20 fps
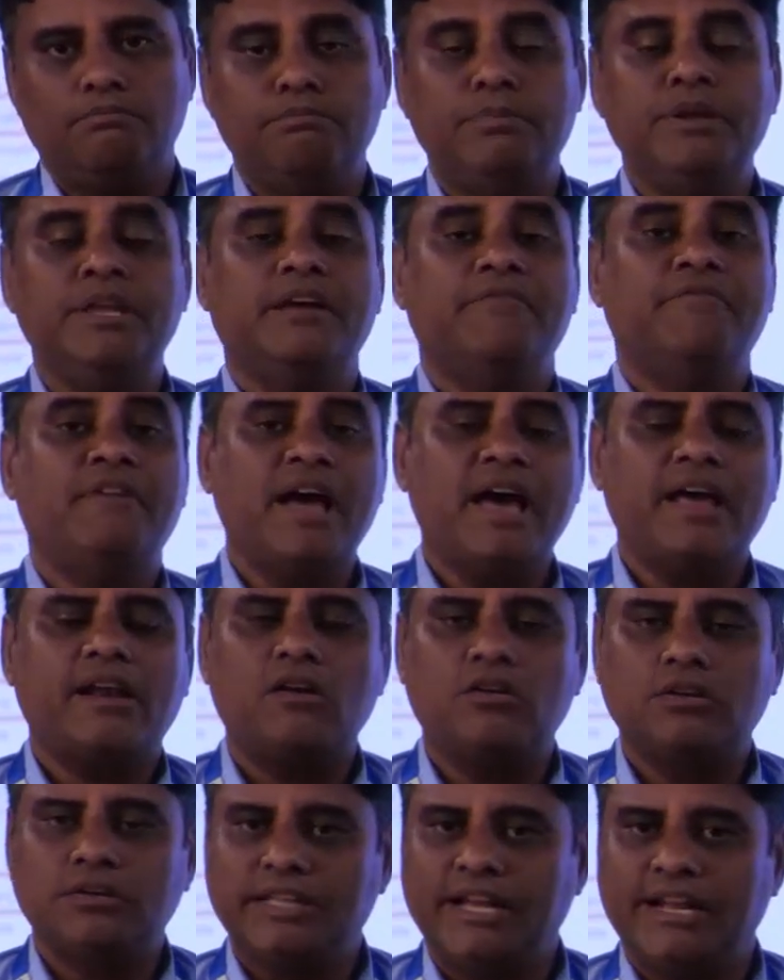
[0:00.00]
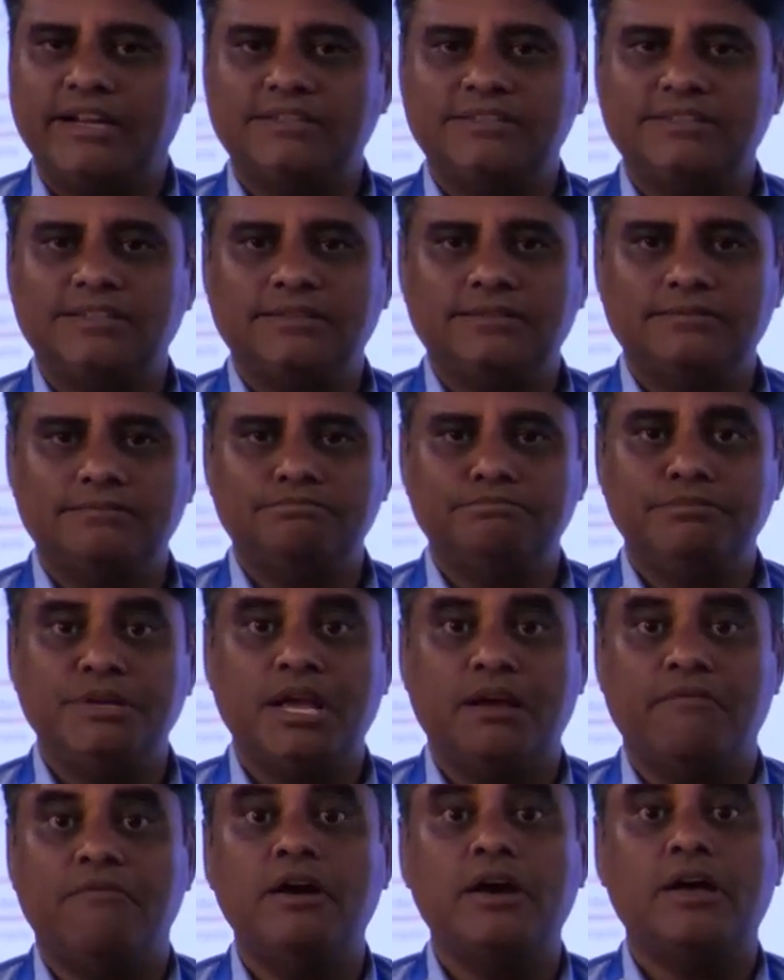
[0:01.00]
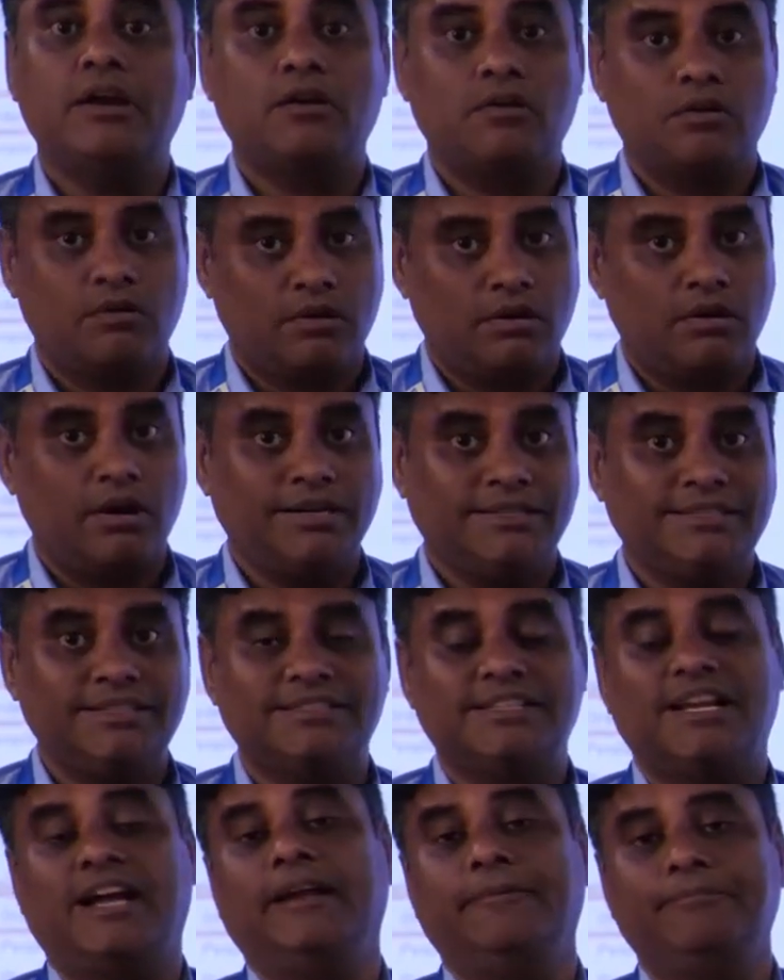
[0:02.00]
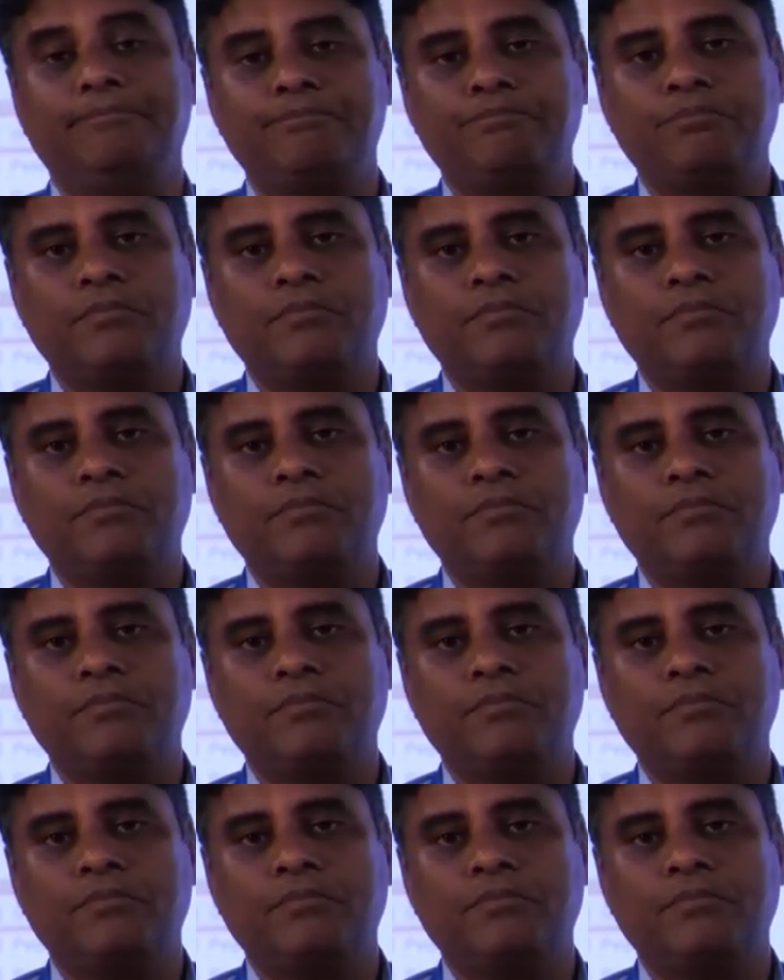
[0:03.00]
Be aware on that, be aware at the time.